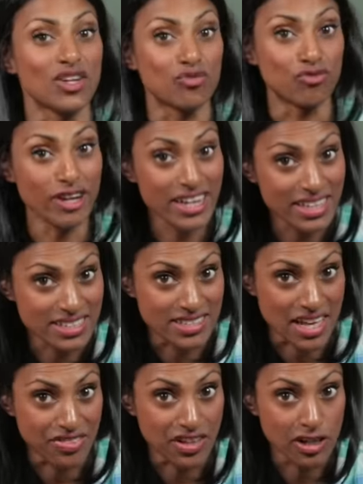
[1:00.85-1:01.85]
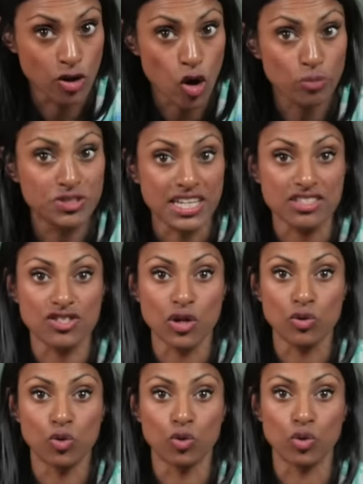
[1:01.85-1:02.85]
He really said that an object's
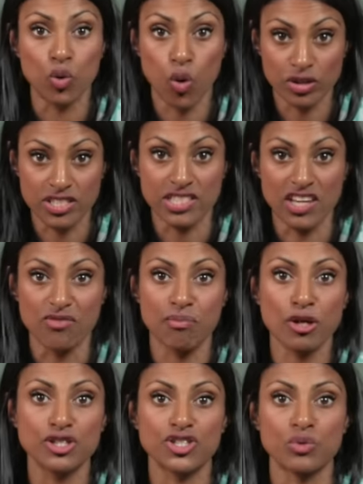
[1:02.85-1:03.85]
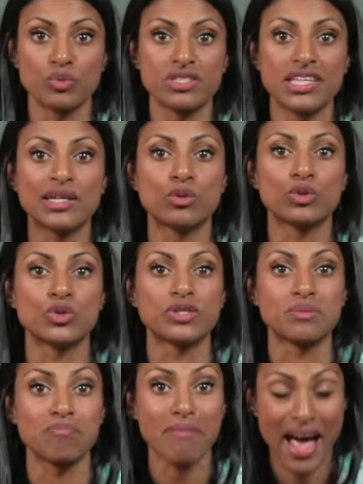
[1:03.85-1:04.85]
so-called quantity of motion was equal to
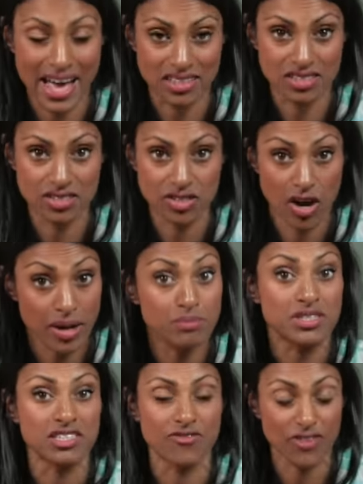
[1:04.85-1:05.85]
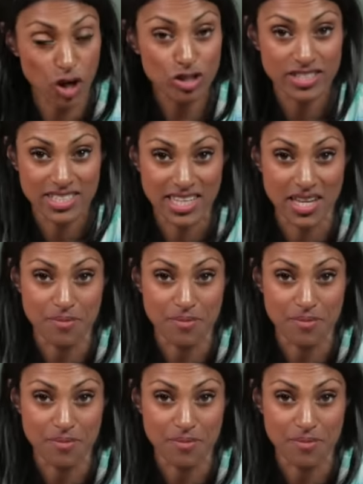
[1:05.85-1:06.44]
its mass times its velocity.